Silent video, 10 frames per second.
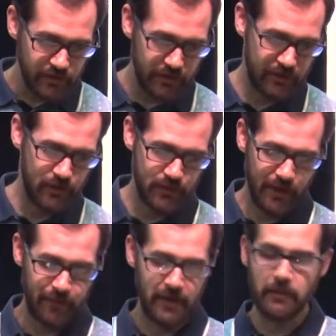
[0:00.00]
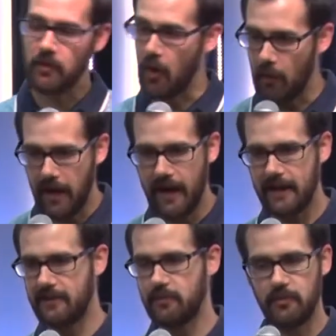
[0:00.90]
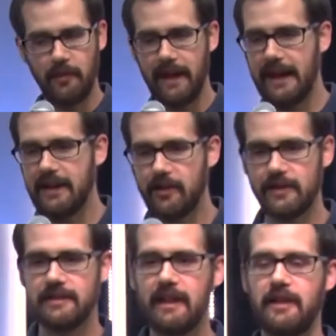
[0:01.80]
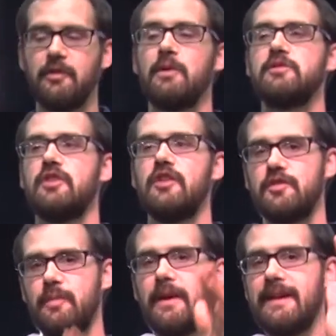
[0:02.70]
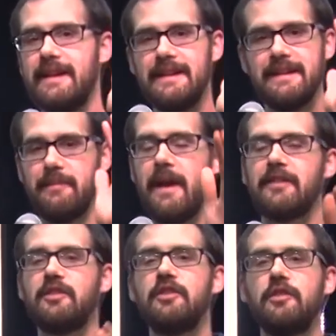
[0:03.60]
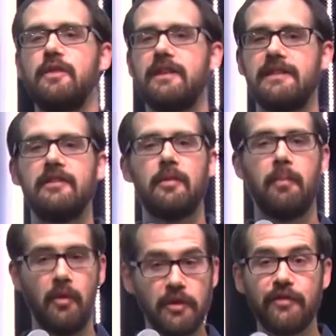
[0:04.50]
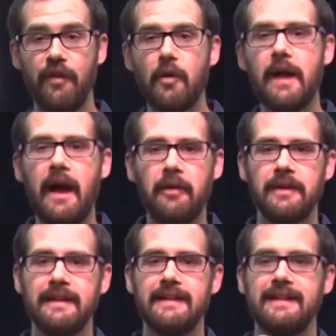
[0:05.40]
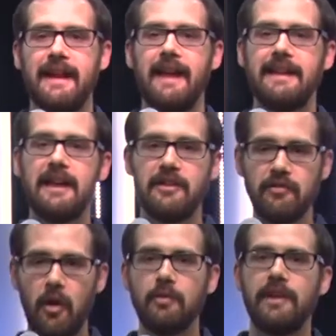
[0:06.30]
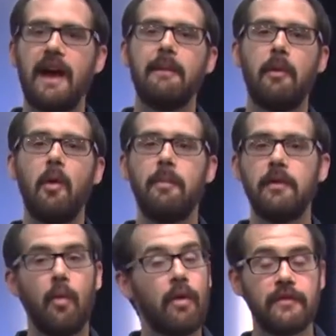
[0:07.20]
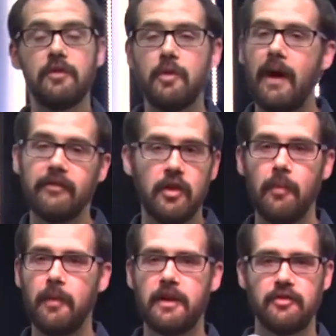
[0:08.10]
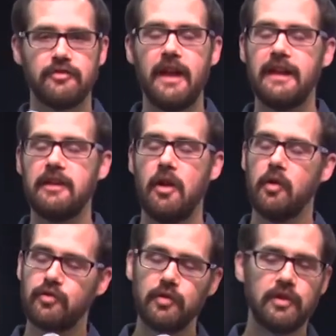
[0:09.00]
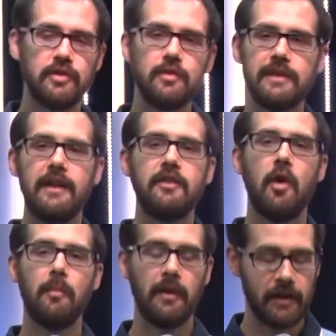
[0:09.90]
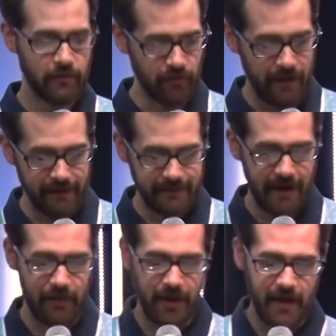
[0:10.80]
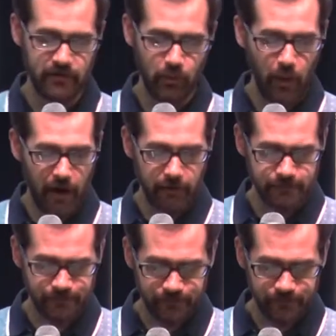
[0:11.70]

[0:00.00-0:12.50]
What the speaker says: you to do something. Go ahead, and you might not hear this a lot during church, but I'm asking you to do this. Either pull your phone out and get your notes app open, or if you do have a notebook and you're taking notes, you can use that notebook and write it down as well.